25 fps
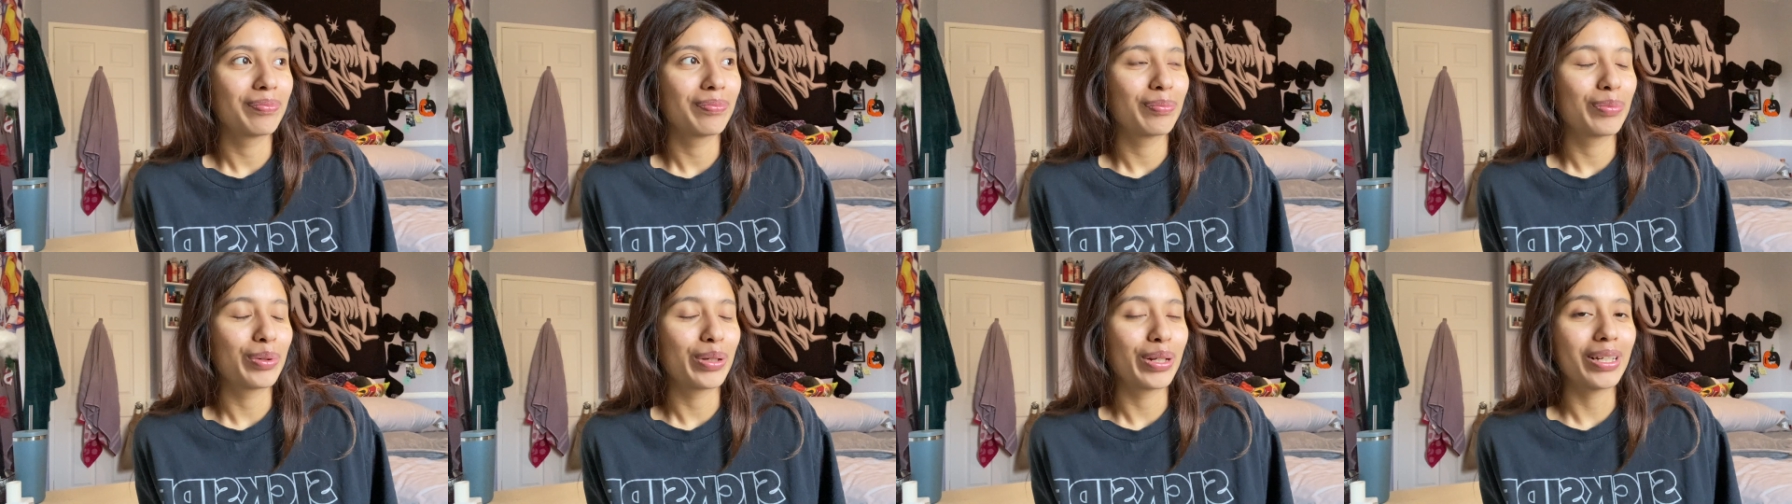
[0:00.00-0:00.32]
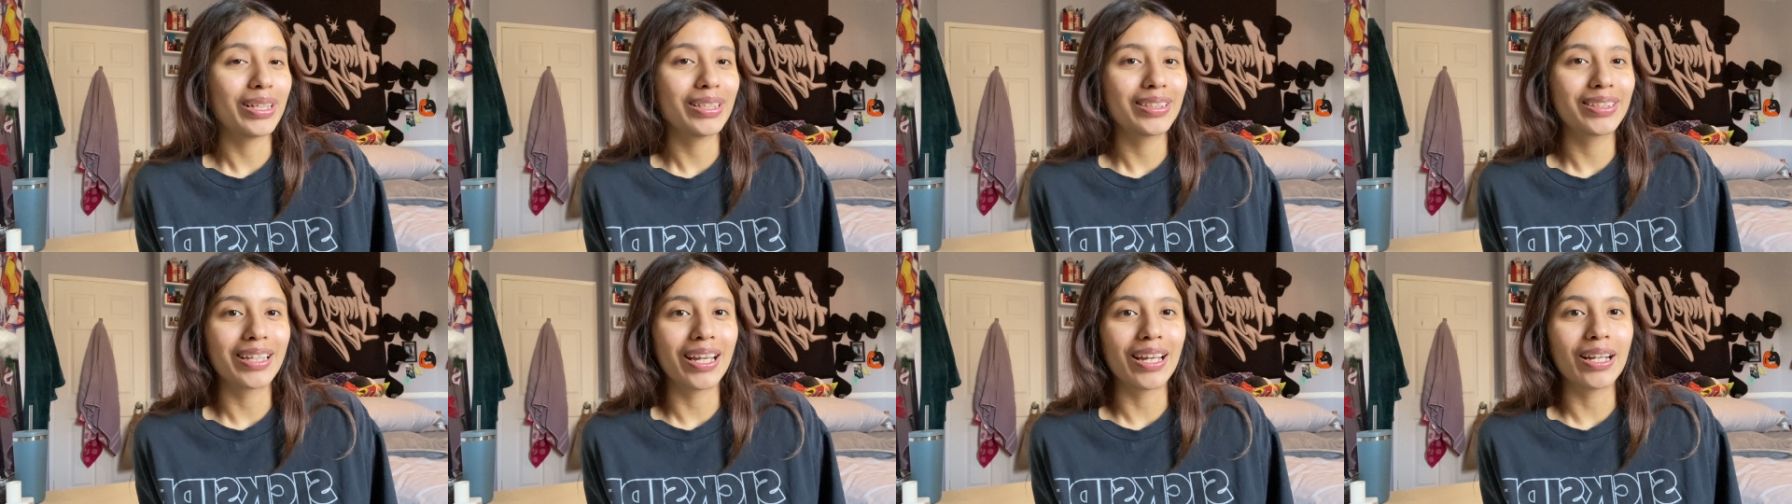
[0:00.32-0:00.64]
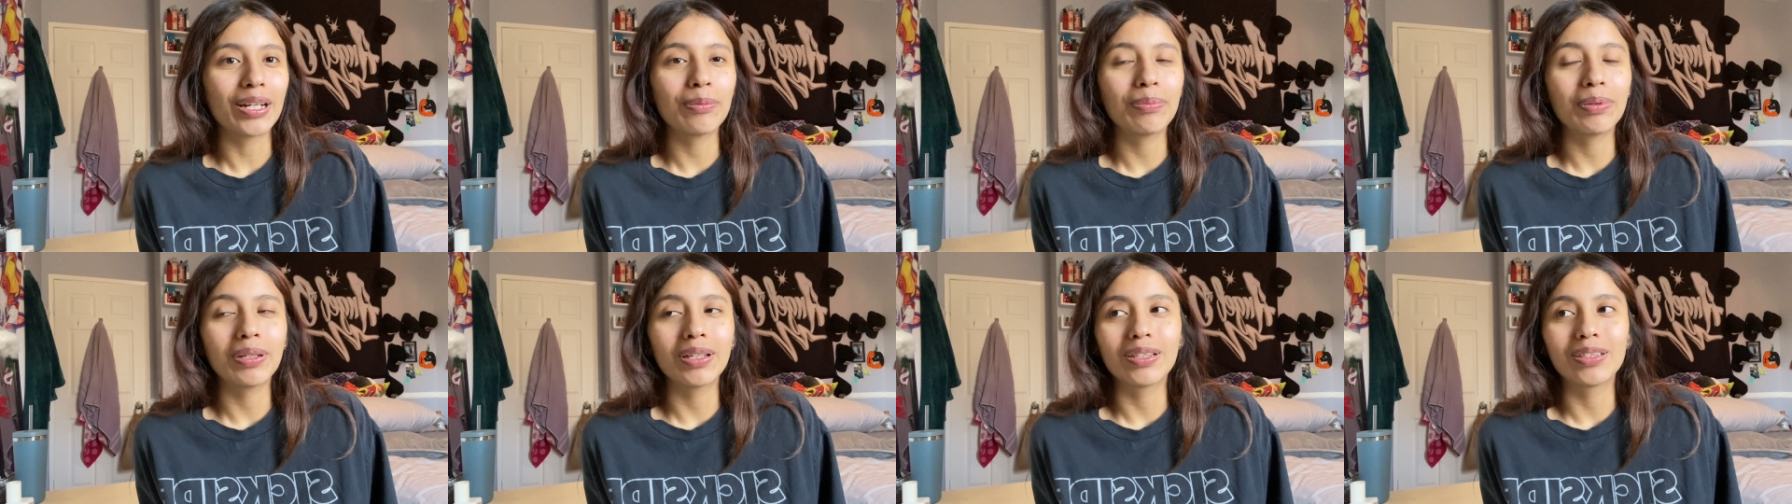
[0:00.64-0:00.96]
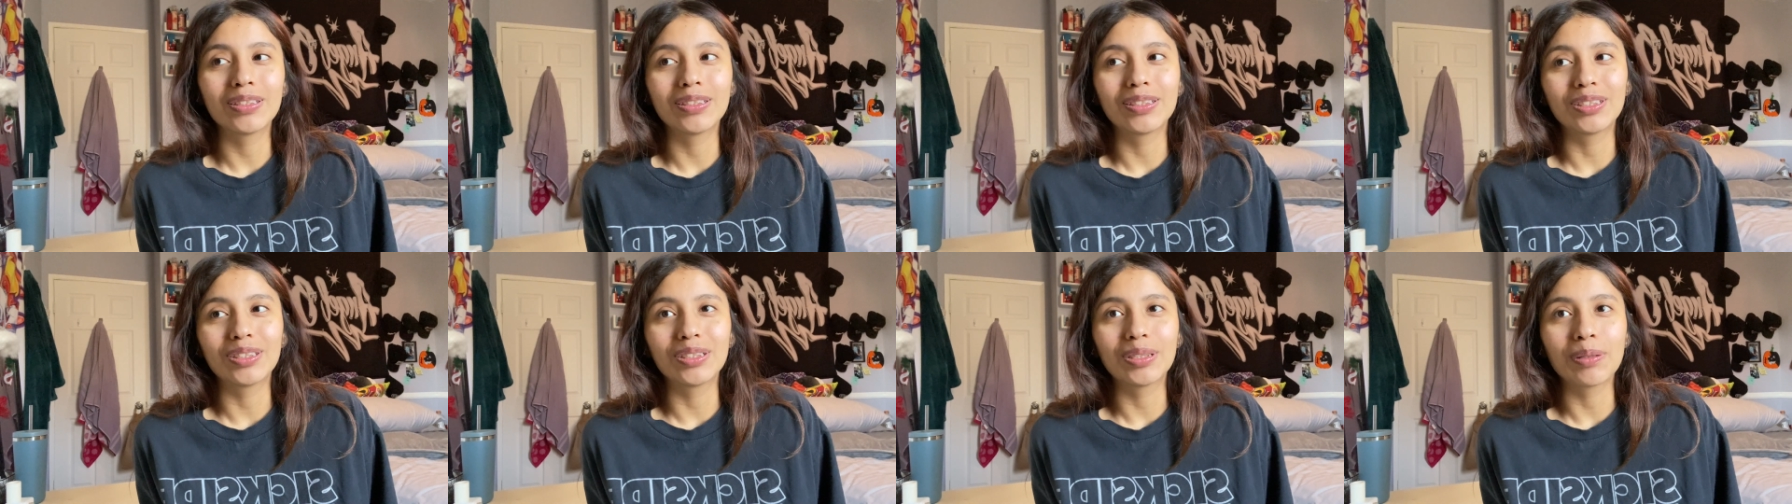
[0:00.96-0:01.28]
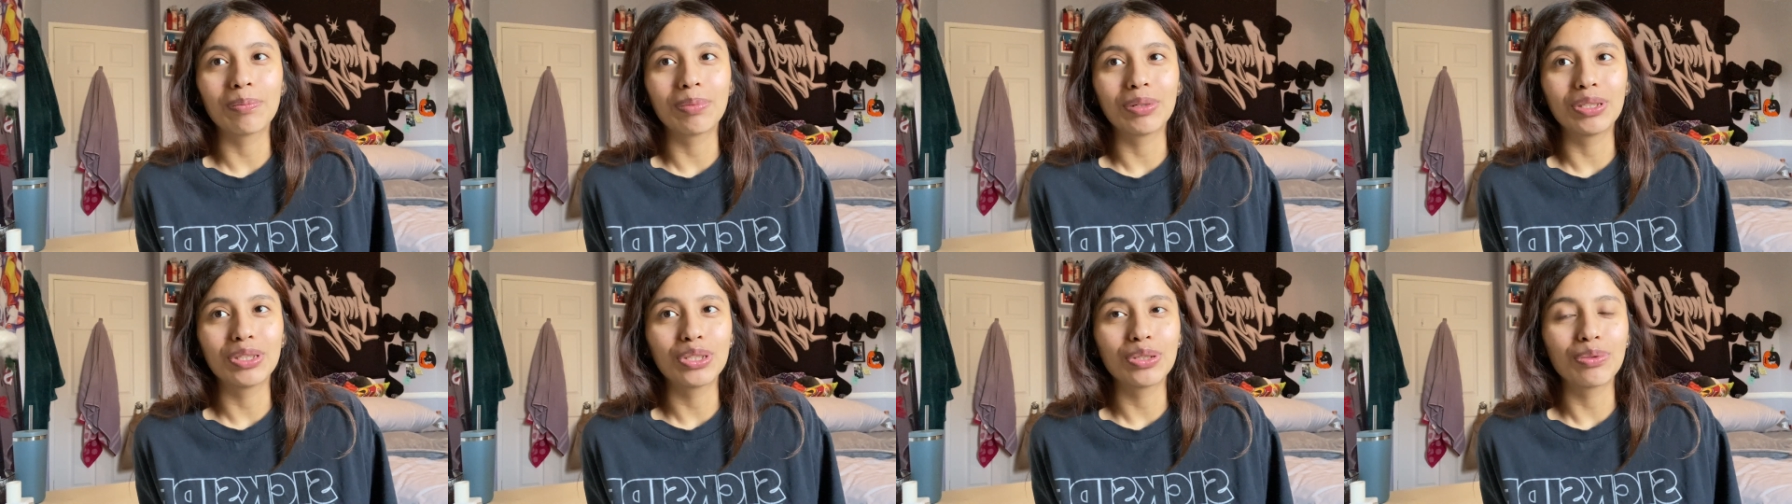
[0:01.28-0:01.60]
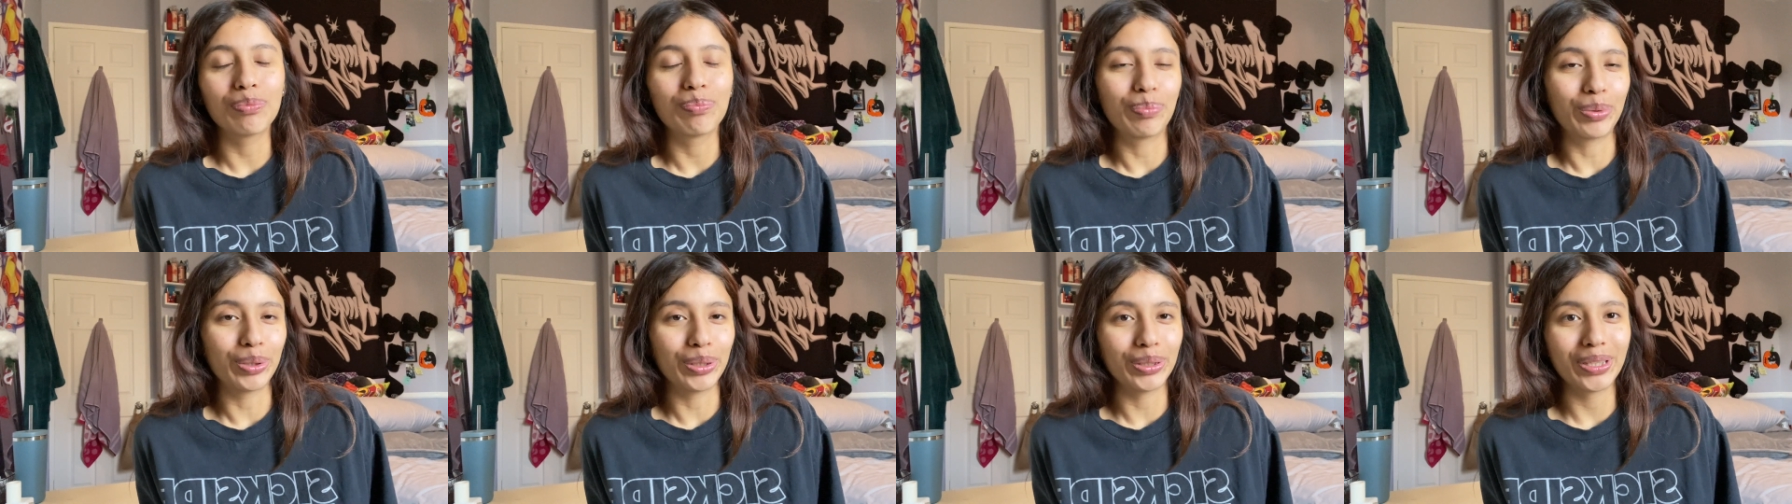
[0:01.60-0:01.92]
pretty excited because there's a bunch
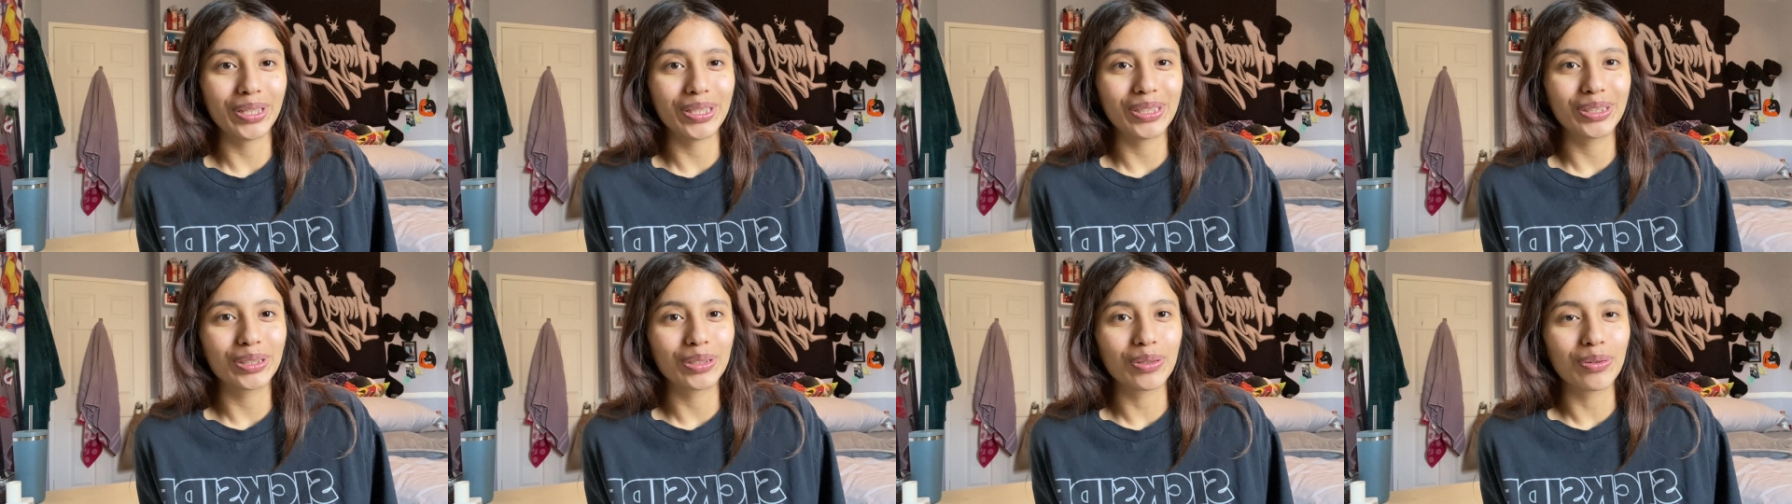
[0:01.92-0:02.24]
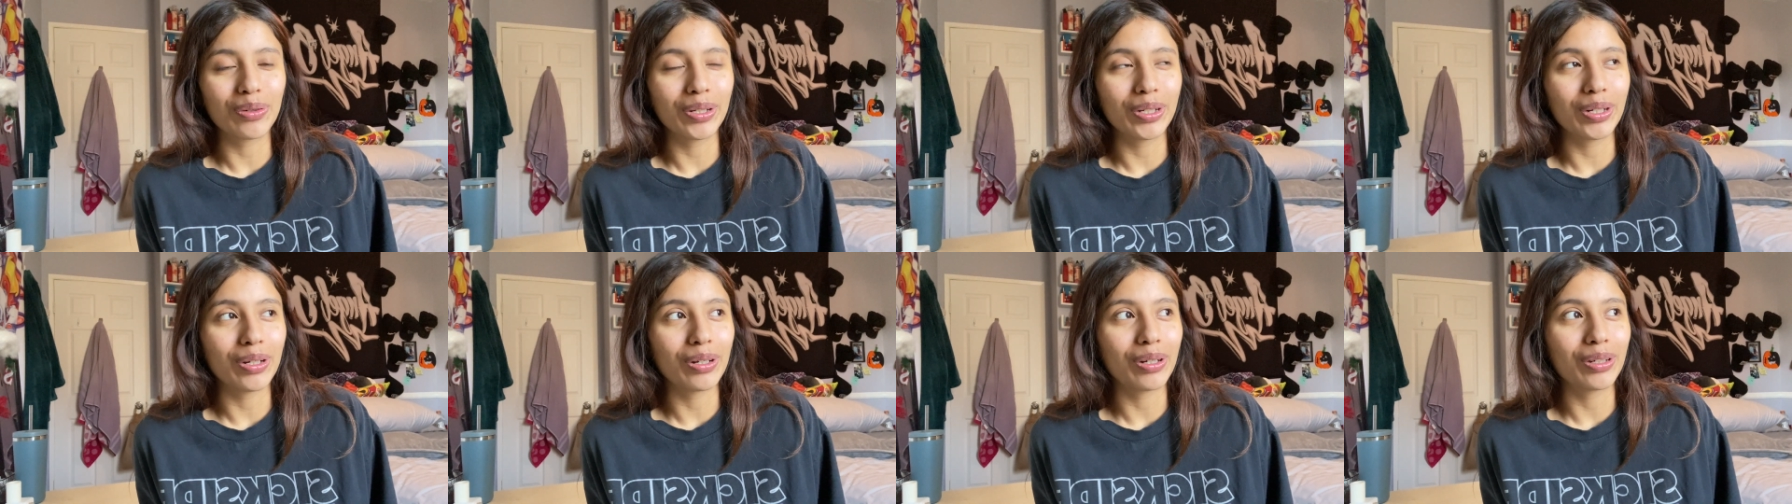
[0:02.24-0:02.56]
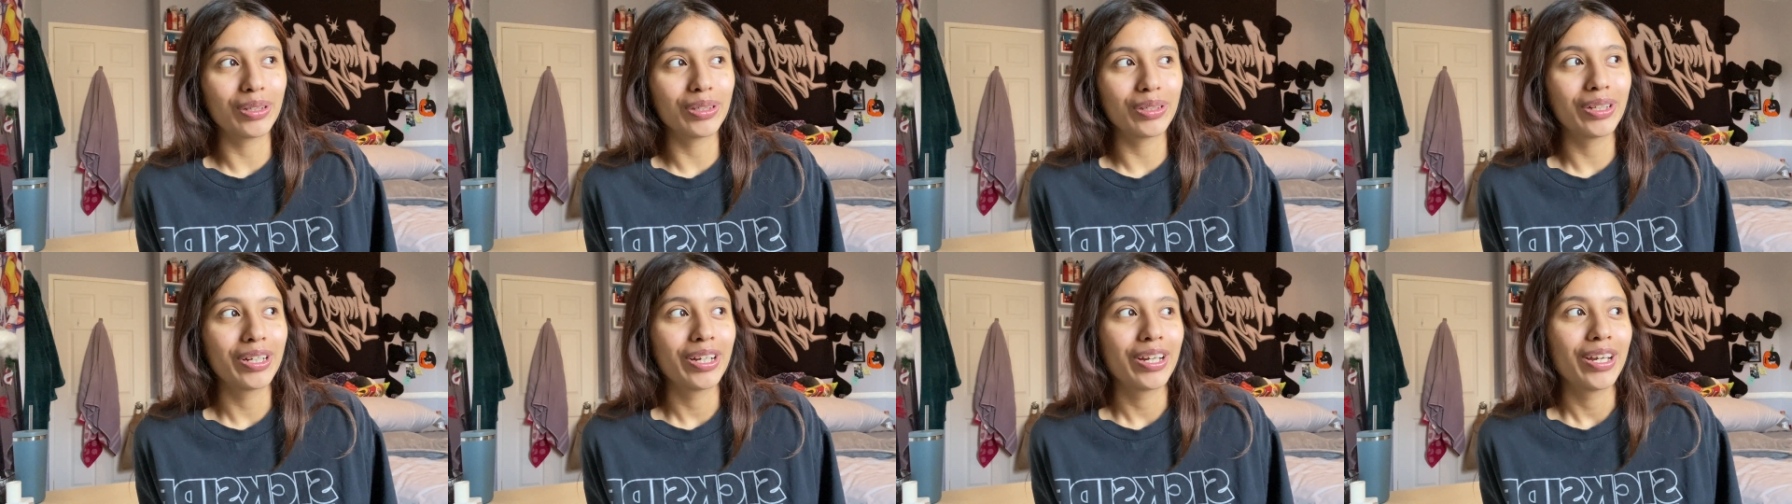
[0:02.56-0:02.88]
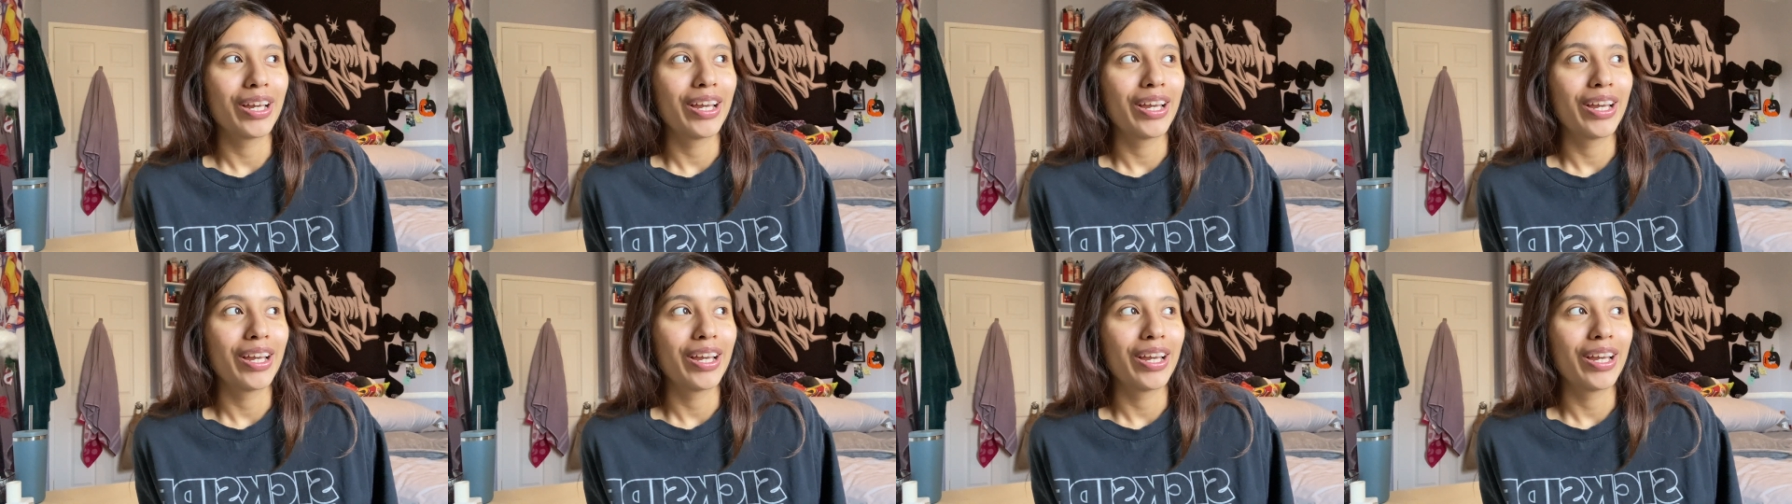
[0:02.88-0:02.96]
of birthdays going on